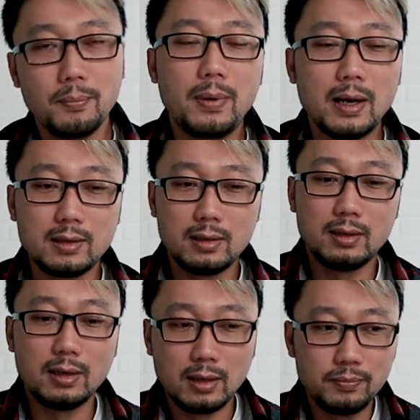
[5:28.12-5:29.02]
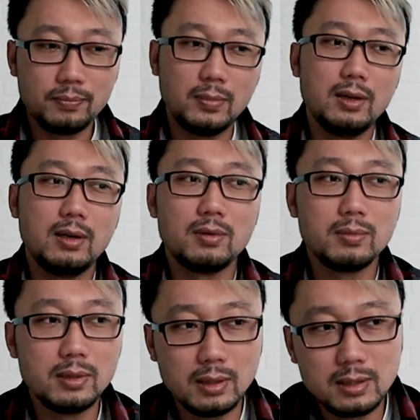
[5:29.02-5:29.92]
But
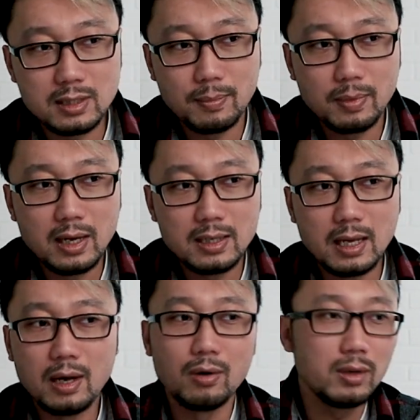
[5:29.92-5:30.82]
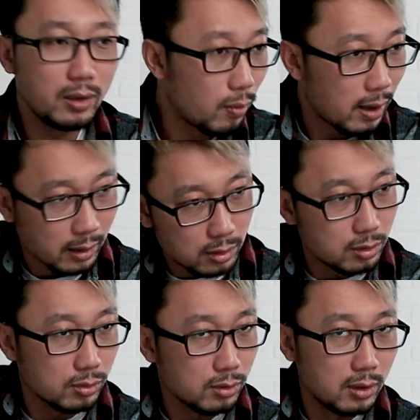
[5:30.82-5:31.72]
in some case I only want
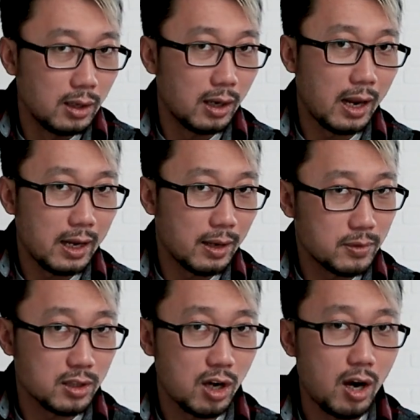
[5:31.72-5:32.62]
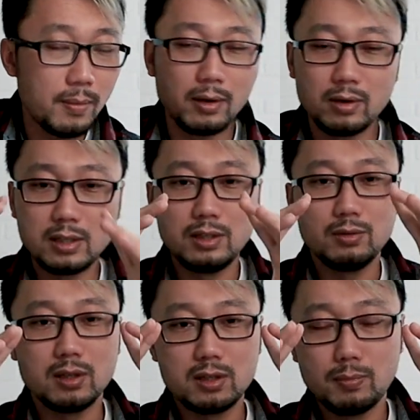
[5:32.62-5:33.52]
to light up the top. I'm gonna
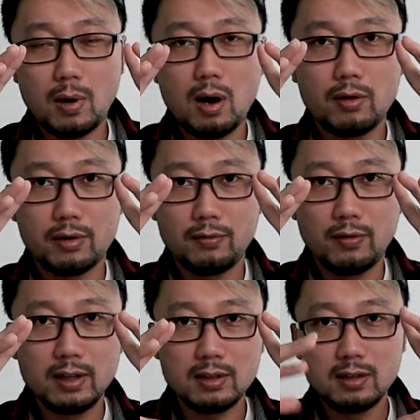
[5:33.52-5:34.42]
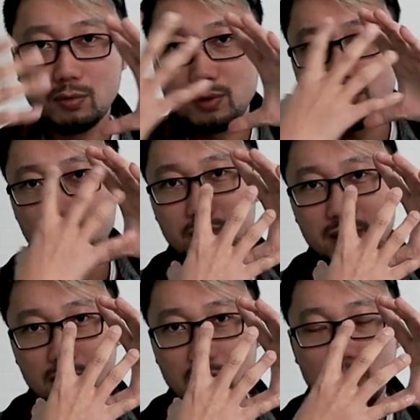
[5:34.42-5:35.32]
use a small reflector with the
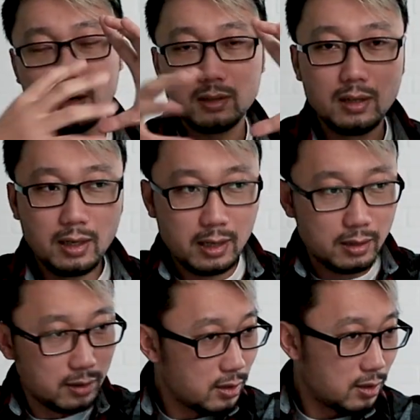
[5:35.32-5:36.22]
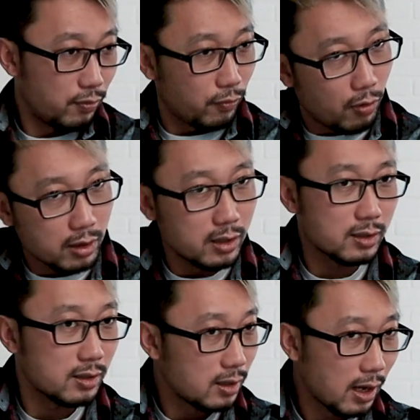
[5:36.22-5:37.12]
grid on, and it's
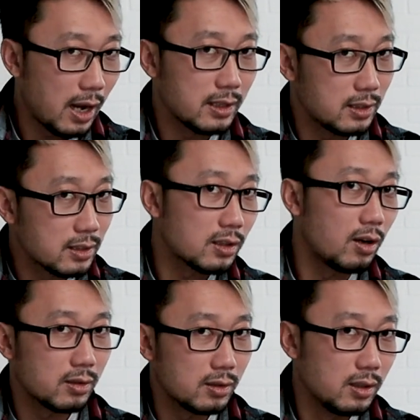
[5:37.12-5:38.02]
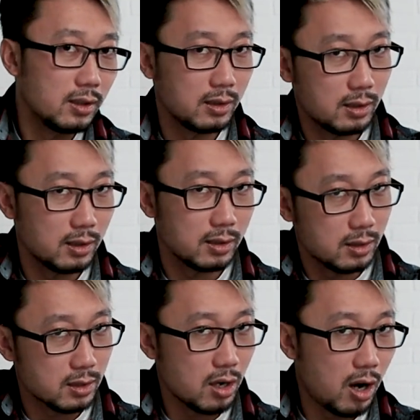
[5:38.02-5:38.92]
focus the light just on
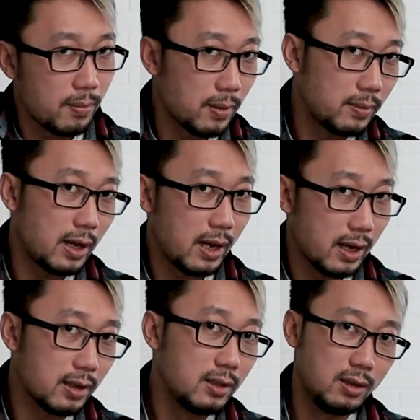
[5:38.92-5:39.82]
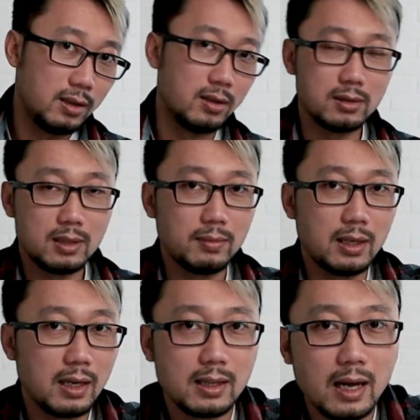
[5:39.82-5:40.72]
the top of the hair or
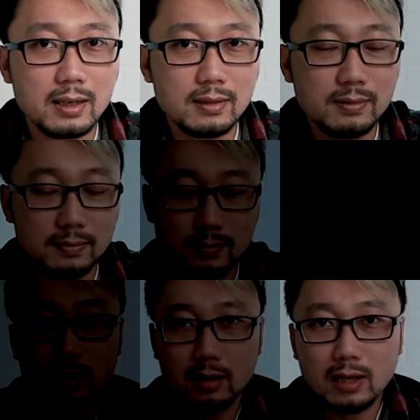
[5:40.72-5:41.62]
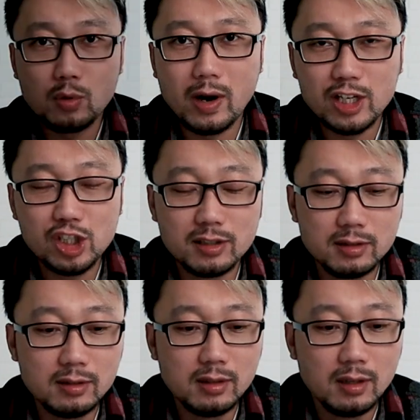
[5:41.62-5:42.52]
something like that. Next
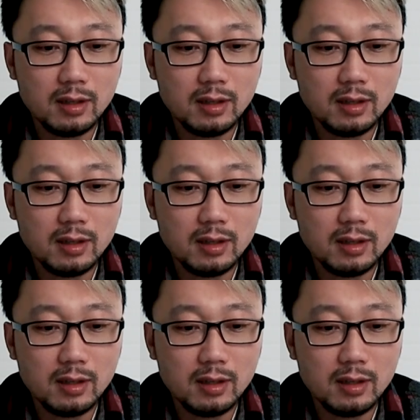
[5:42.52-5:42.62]
question